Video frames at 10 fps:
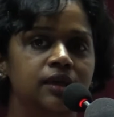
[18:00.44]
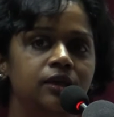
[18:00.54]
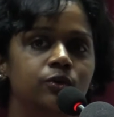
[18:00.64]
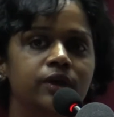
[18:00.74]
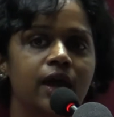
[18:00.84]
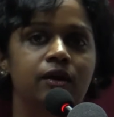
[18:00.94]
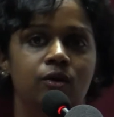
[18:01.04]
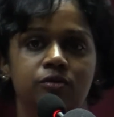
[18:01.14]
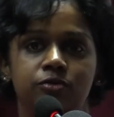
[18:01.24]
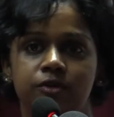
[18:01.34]
thing you
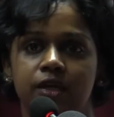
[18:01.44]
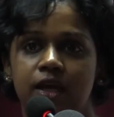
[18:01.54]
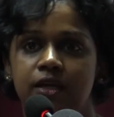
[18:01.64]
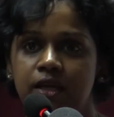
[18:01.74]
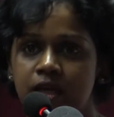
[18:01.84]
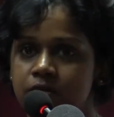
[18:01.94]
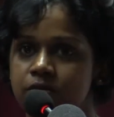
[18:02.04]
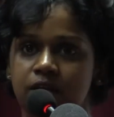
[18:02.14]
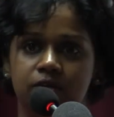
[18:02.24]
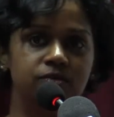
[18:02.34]
cannot forget,
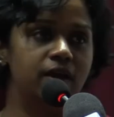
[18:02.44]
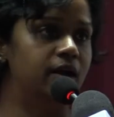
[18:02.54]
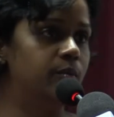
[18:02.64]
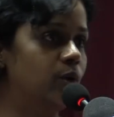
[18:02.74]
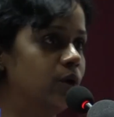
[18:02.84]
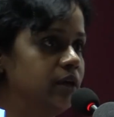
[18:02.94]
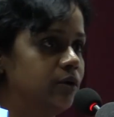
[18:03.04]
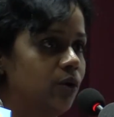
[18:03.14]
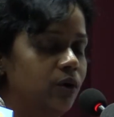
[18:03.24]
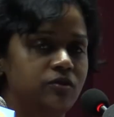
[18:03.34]
even if there are
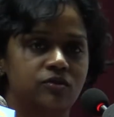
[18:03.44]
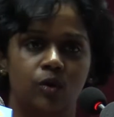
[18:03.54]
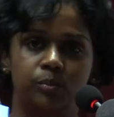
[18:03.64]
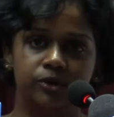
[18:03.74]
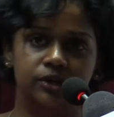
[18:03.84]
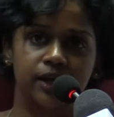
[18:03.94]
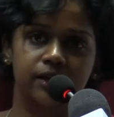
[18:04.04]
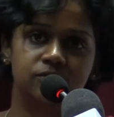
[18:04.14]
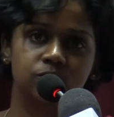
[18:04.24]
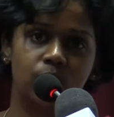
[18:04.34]
boycotts or
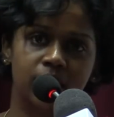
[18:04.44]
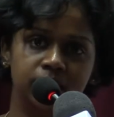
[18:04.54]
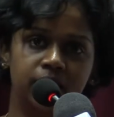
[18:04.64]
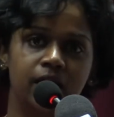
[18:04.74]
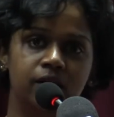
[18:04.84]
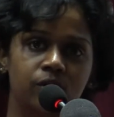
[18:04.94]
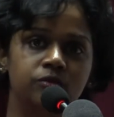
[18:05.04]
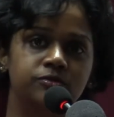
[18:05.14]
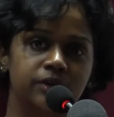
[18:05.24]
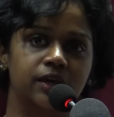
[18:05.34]
protests, one
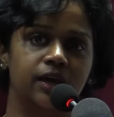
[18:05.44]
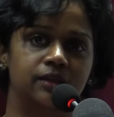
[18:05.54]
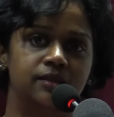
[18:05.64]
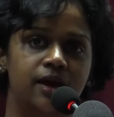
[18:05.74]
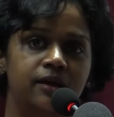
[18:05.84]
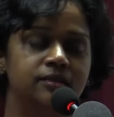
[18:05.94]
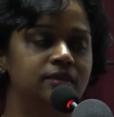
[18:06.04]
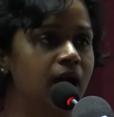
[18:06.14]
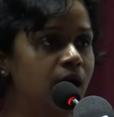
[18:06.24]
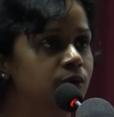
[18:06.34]
cannot forget there are
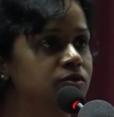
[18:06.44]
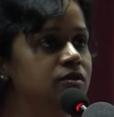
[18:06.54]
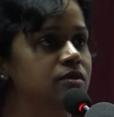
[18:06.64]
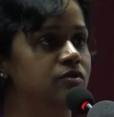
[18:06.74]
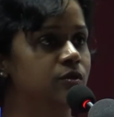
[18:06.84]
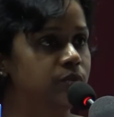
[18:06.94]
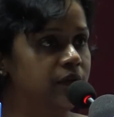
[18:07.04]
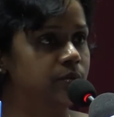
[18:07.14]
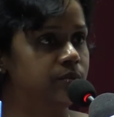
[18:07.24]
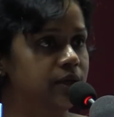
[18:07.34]
thousands of
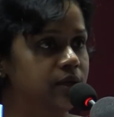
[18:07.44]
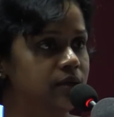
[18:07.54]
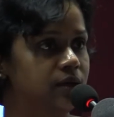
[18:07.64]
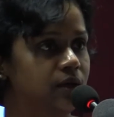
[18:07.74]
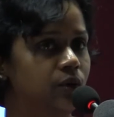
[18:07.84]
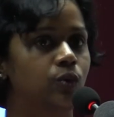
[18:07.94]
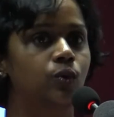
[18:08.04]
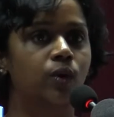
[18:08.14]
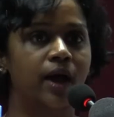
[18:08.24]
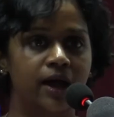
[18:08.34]
people
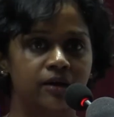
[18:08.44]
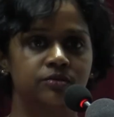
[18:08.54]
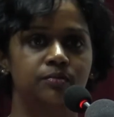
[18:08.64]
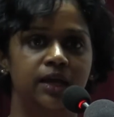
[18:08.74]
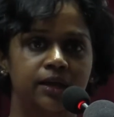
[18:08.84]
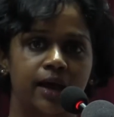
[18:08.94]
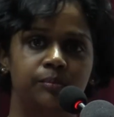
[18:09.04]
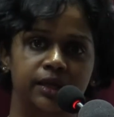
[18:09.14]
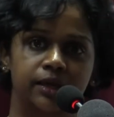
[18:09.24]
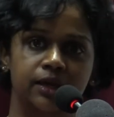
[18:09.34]
who have made
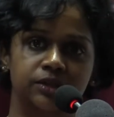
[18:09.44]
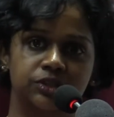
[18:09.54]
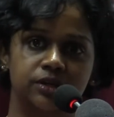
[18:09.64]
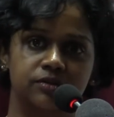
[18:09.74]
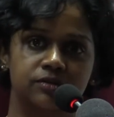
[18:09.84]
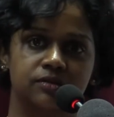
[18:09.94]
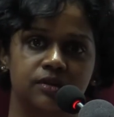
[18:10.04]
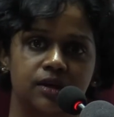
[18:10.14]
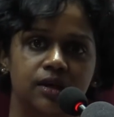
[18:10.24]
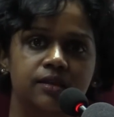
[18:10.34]
applications.
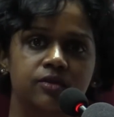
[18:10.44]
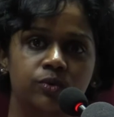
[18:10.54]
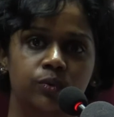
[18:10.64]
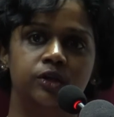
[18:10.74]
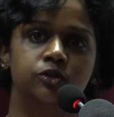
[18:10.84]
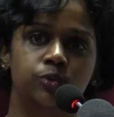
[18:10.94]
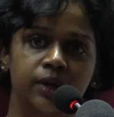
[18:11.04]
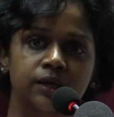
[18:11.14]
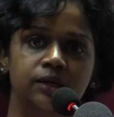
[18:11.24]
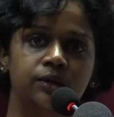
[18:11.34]
There's over
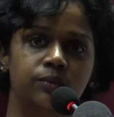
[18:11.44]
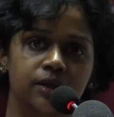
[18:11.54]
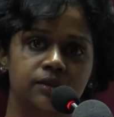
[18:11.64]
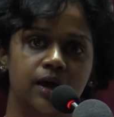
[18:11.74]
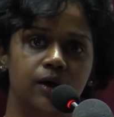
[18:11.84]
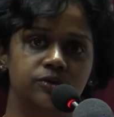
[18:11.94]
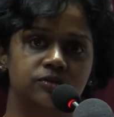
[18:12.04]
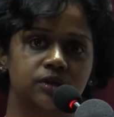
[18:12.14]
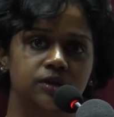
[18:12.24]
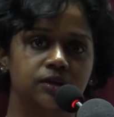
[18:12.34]

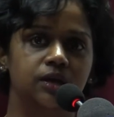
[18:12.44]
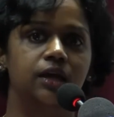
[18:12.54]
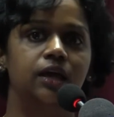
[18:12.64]
21,000